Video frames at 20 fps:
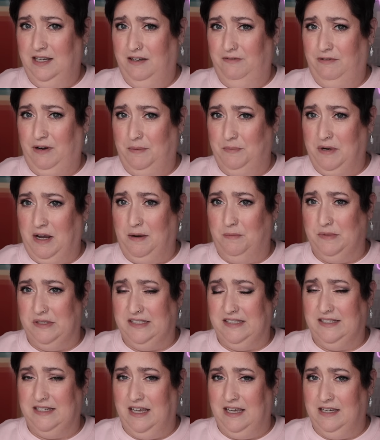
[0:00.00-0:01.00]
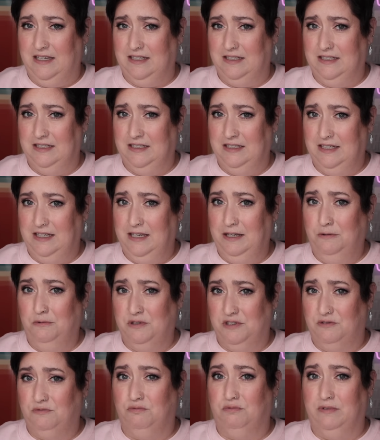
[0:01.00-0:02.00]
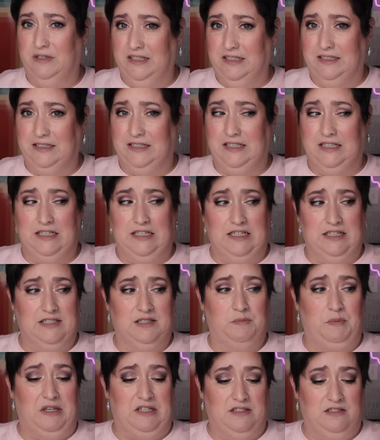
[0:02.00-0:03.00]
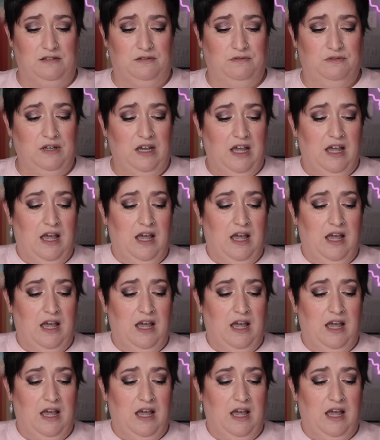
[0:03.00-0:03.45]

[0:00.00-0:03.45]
if I'm not mistaken. It was really inexpensive.